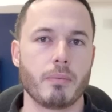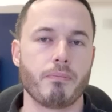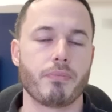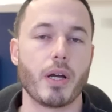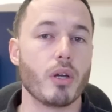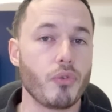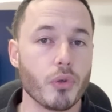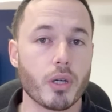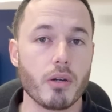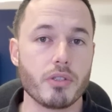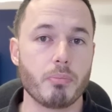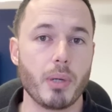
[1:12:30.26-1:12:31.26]
Now, if you're
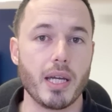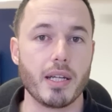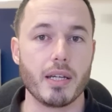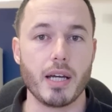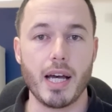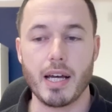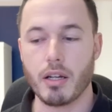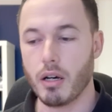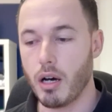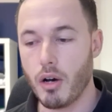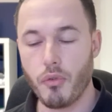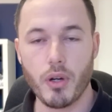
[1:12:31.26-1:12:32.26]
going to bed at
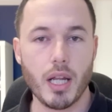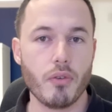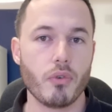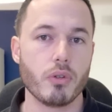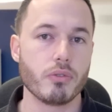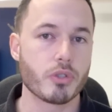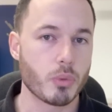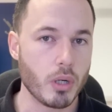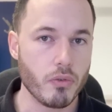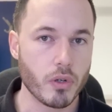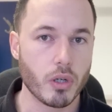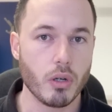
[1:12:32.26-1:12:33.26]
half 11,
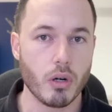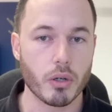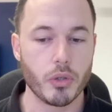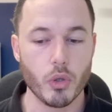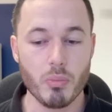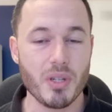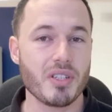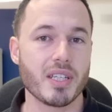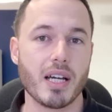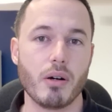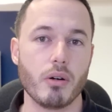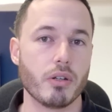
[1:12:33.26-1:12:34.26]
12 o'clock, you're missing
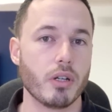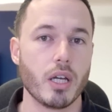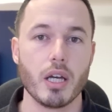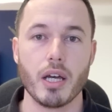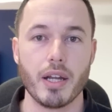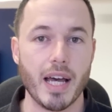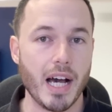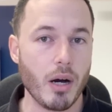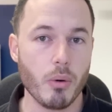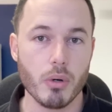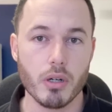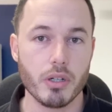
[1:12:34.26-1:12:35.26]
out on an
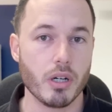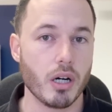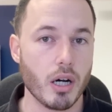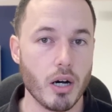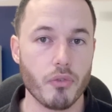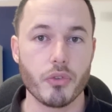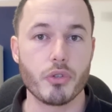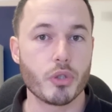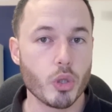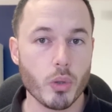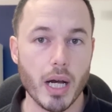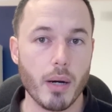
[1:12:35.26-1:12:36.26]
hour and a half to
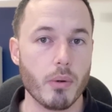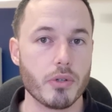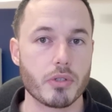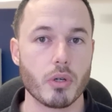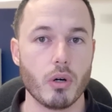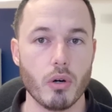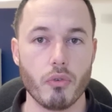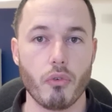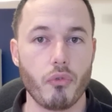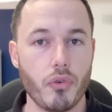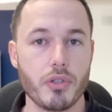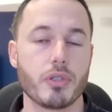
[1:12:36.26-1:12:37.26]
2 hours of
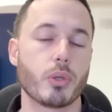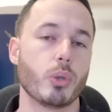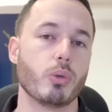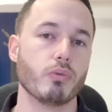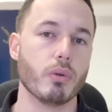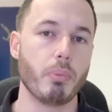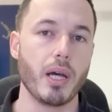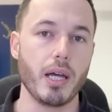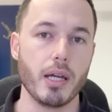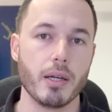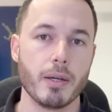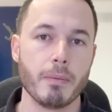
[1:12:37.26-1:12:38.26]
physical
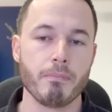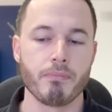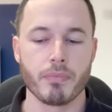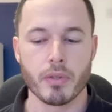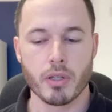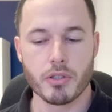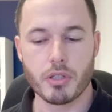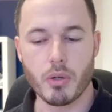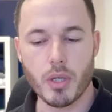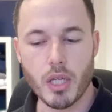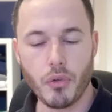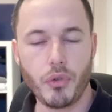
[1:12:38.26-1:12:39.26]
repair. So
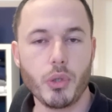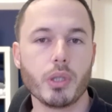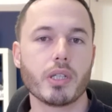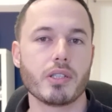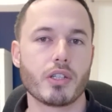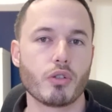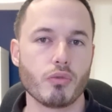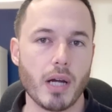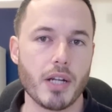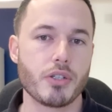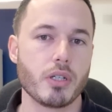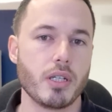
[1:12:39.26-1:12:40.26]
if you can
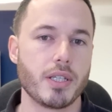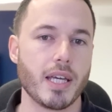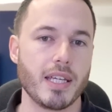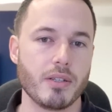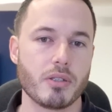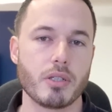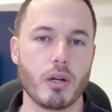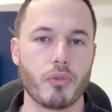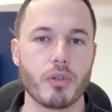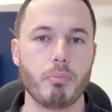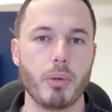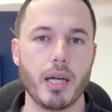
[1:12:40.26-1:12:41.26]
gradually get yourself
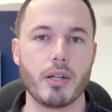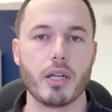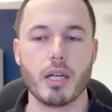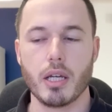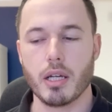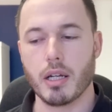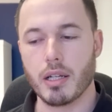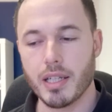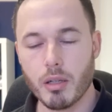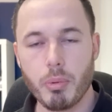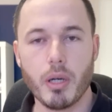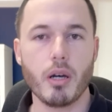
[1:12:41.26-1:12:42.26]
to bed a
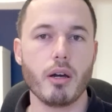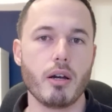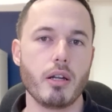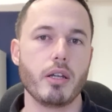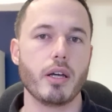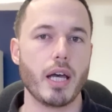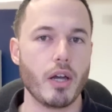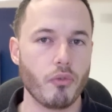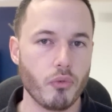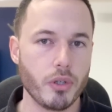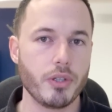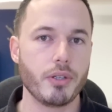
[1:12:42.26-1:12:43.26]
little bit earlier
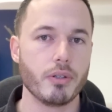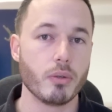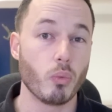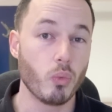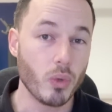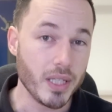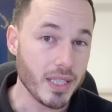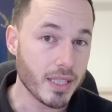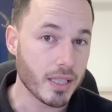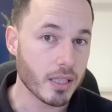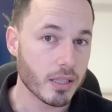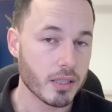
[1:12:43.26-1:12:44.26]
every
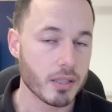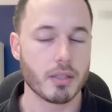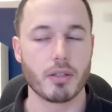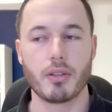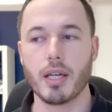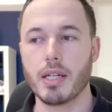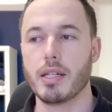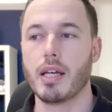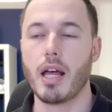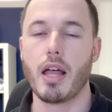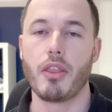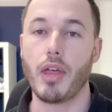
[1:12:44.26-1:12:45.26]
week, then
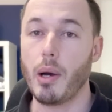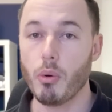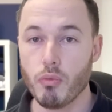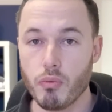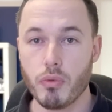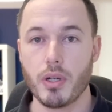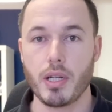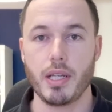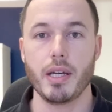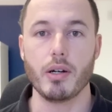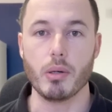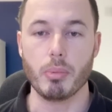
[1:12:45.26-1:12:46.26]
that will really
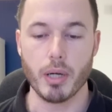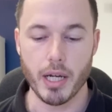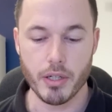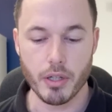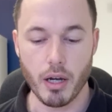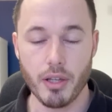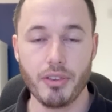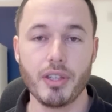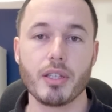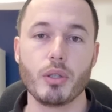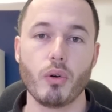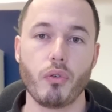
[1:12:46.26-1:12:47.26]
help. And I
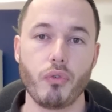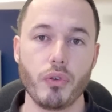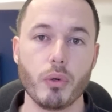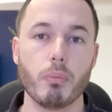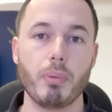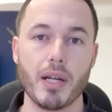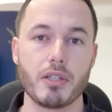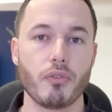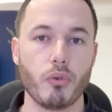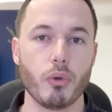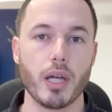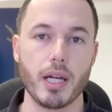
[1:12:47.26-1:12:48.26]
think you'll feel better
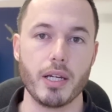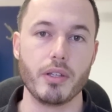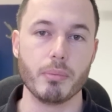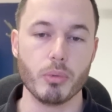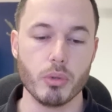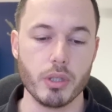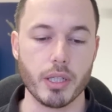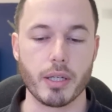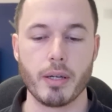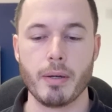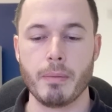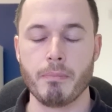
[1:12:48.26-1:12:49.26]
for that in the morning.
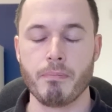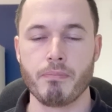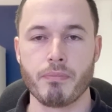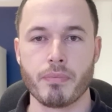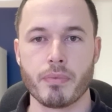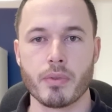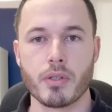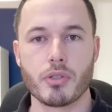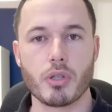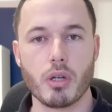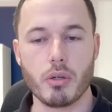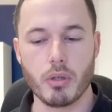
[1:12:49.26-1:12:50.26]

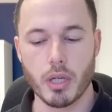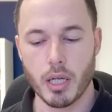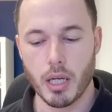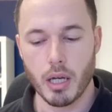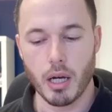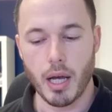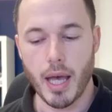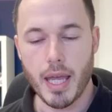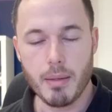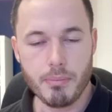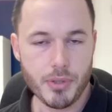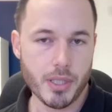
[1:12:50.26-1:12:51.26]
So
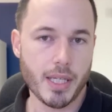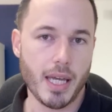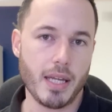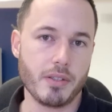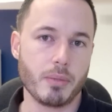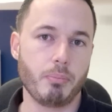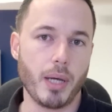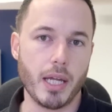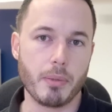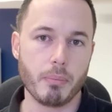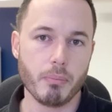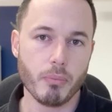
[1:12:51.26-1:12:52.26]
aim to get into
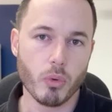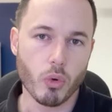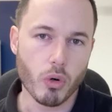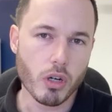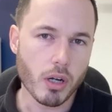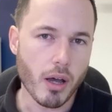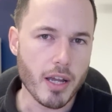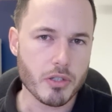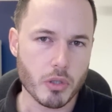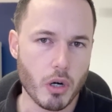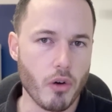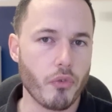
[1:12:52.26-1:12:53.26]
bed or lights
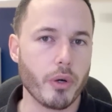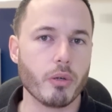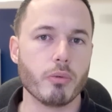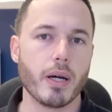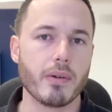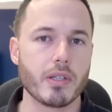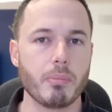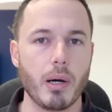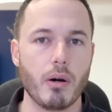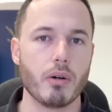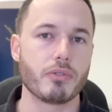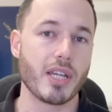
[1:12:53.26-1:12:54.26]
off around
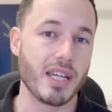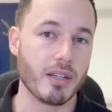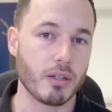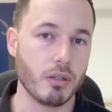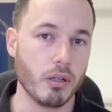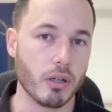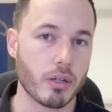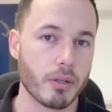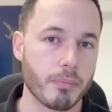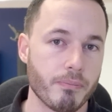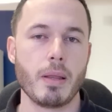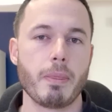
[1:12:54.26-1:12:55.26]
about 10 o'clock.
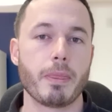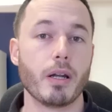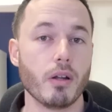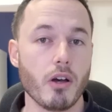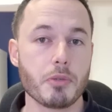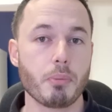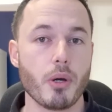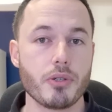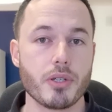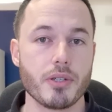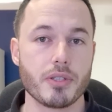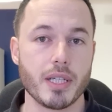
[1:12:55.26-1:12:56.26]
The last
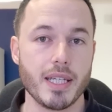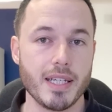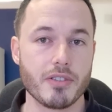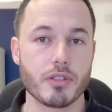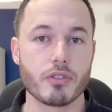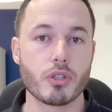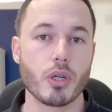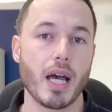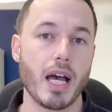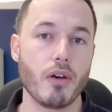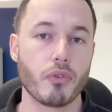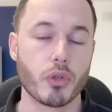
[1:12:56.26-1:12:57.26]
process is to
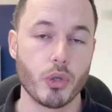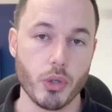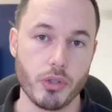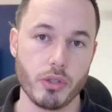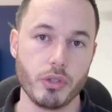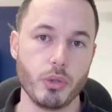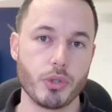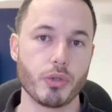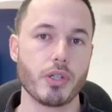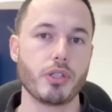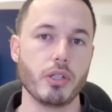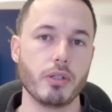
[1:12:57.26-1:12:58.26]
have good
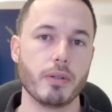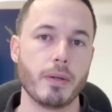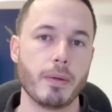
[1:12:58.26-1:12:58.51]
nutrition.